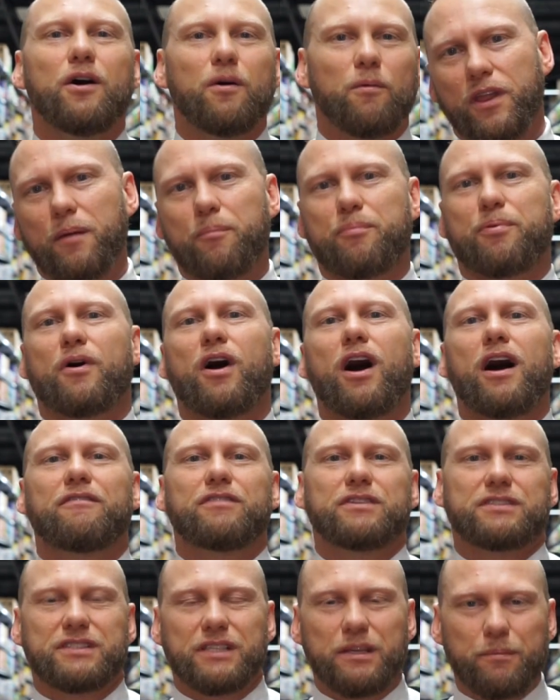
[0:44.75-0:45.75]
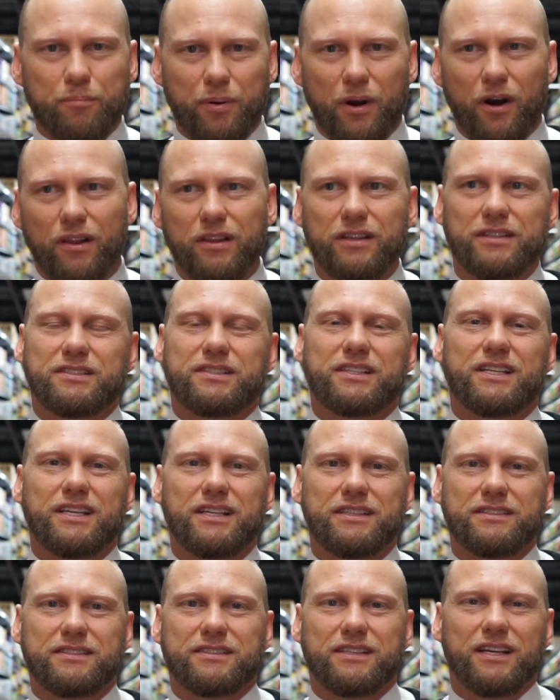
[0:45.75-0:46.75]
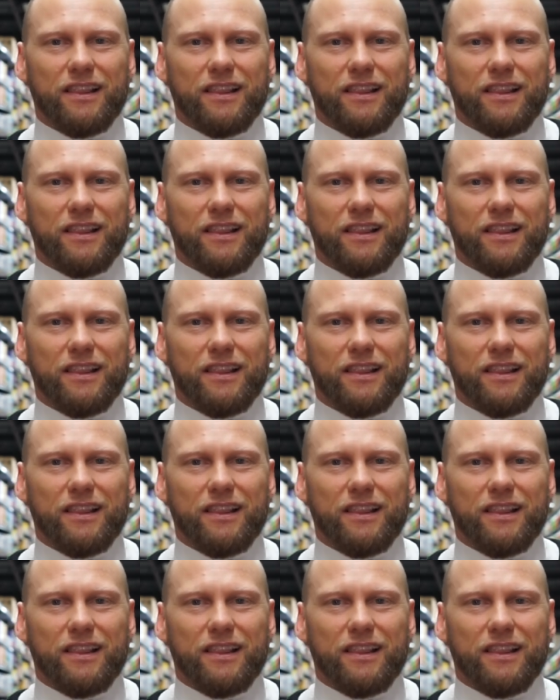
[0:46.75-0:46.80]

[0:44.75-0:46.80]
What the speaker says: their privacy policies.